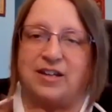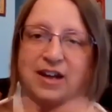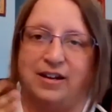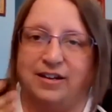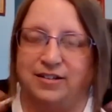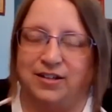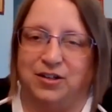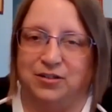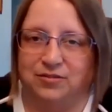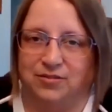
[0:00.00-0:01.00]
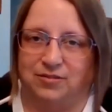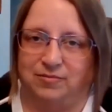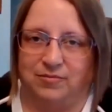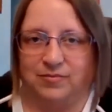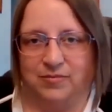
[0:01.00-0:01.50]
And he kind of, is
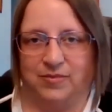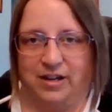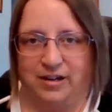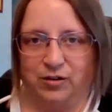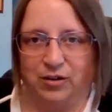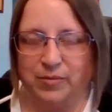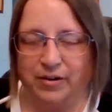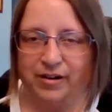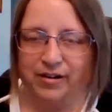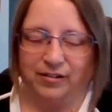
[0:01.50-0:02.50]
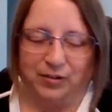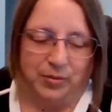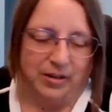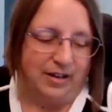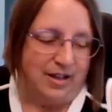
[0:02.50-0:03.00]
kind of creeping on her a
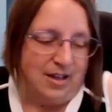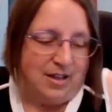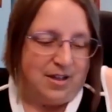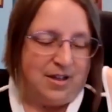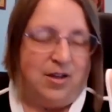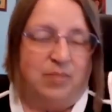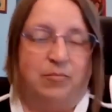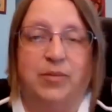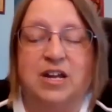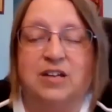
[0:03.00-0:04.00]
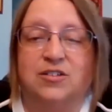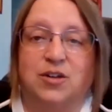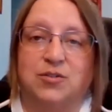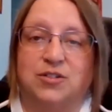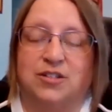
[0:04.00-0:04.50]
little bit. But he's
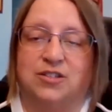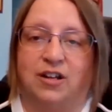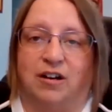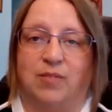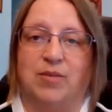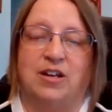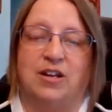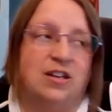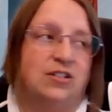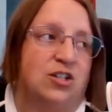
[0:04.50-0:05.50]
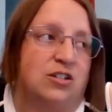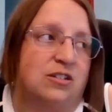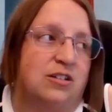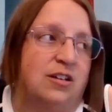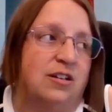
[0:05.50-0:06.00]
so sincere. I mean, he
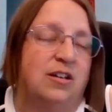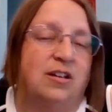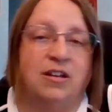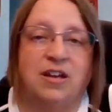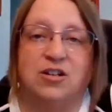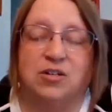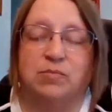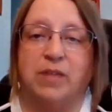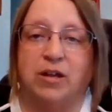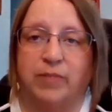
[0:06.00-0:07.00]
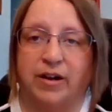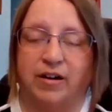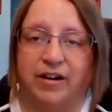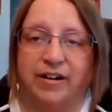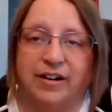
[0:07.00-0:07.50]
just melt my
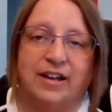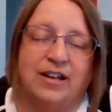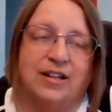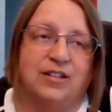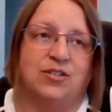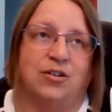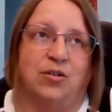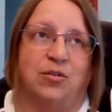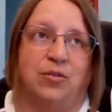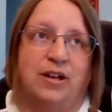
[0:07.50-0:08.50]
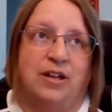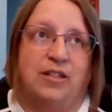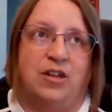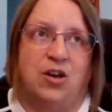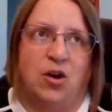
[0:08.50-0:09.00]
heart. So
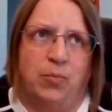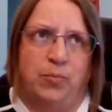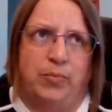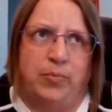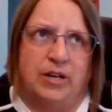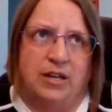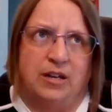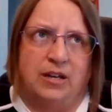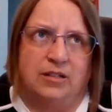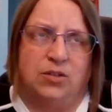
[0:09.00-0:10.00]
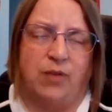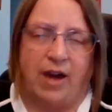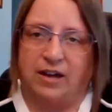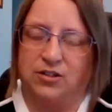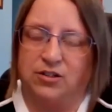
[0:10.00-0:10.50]
the opening to
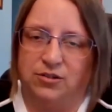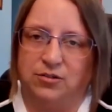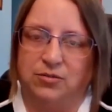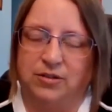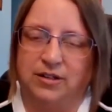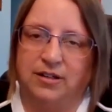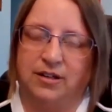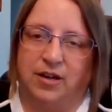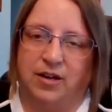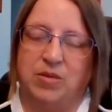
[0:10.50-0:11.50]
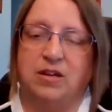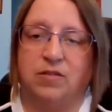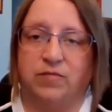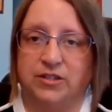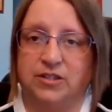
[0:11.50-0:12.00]
Act Two, he
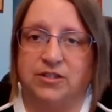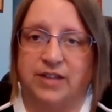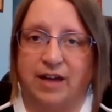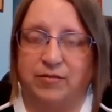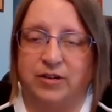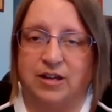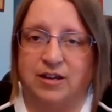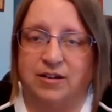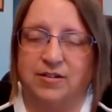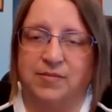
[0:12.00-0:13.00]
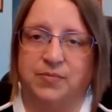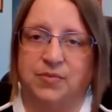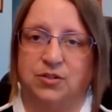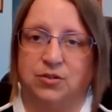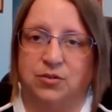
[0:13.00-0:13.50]
convinces Daphne
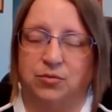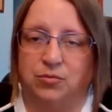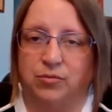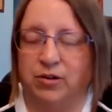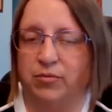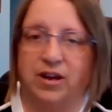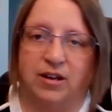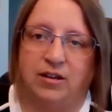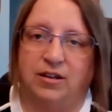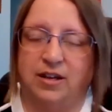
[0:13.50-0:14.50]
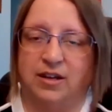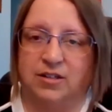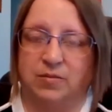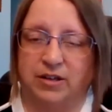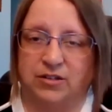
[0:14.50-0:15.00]
to run away
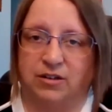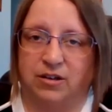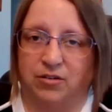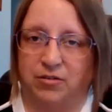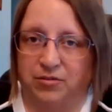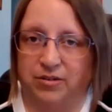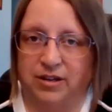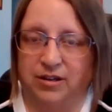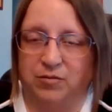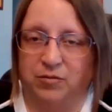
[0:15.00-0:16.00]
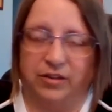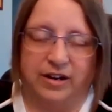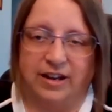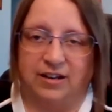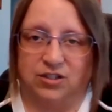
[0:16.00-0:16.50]
to Mexico for the
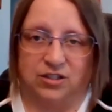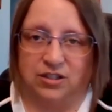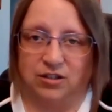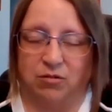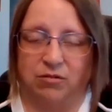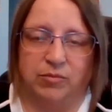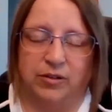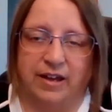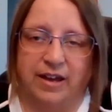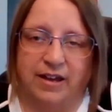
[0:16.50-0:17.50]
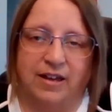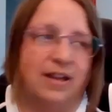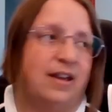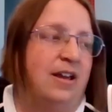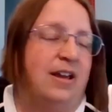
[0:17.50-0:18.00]
night just to go and play.
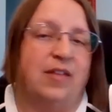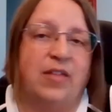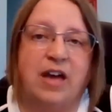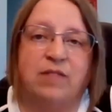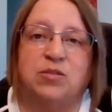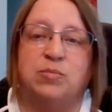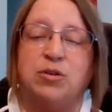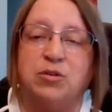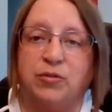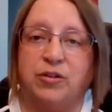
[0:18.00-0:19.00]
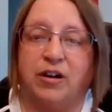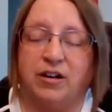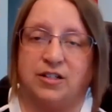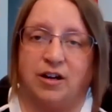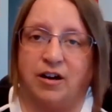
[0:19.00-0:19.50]
And they have this beautiful
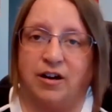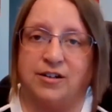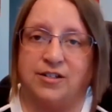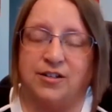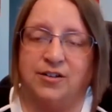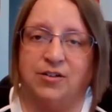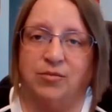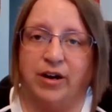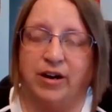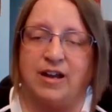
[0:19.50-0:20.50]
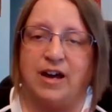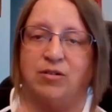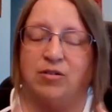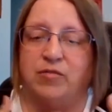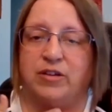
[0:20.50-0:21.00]
heart to heart where he kind
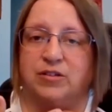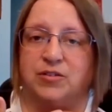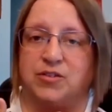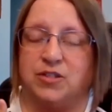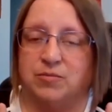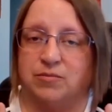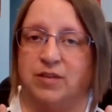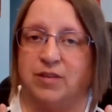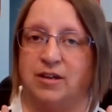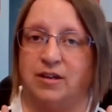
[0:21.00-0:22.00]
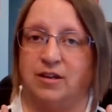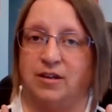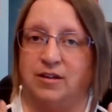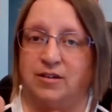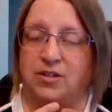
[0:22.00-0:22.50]
of reveals
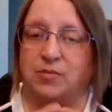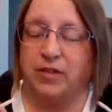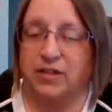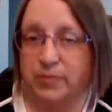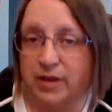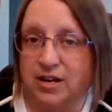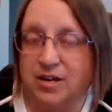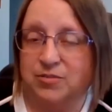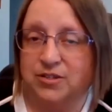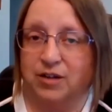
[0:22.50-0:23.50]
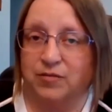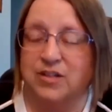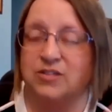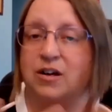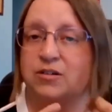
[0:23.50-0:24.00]
some things about himself.
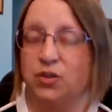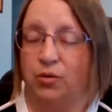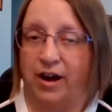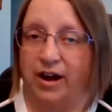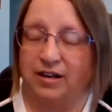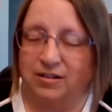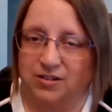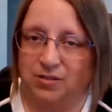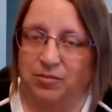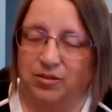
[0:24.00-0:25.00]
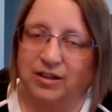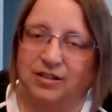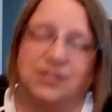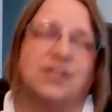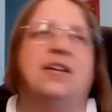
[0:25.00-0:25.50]
He's also hiding some
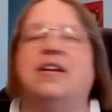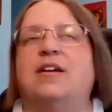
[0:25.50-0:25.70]
things.